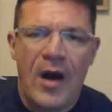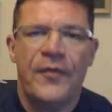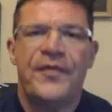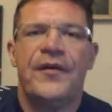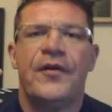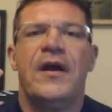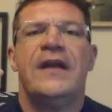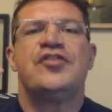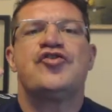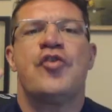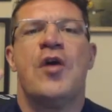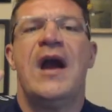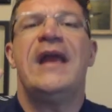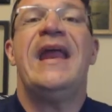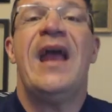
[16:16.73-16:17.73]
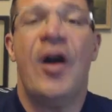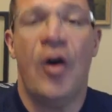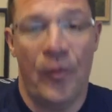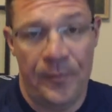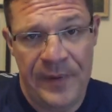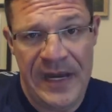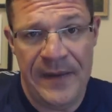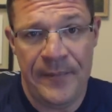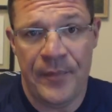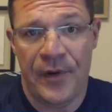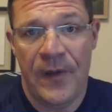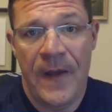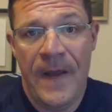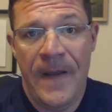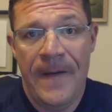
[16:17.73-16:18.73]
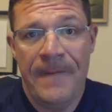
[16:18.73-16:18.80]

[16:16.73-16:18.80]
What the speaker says: out there and try and help people.